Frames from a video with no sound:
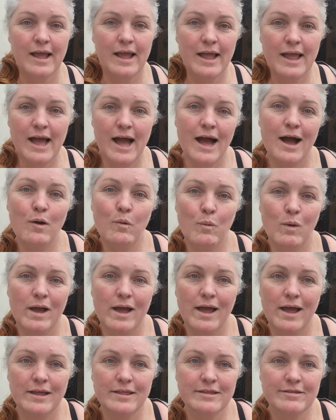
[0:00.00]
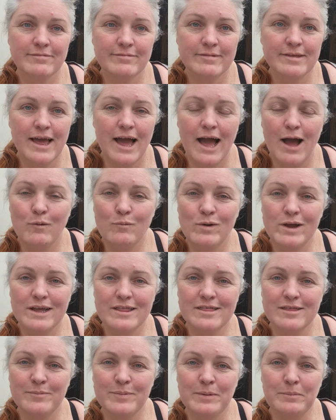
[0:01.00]
Can't wait. Can't
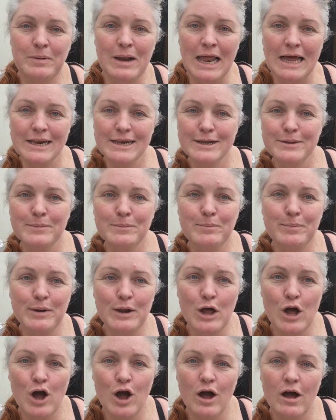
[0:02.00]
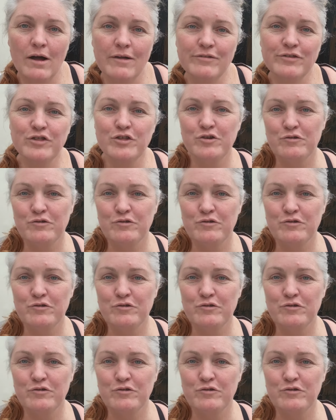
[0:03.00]
wait to be platinum blonde,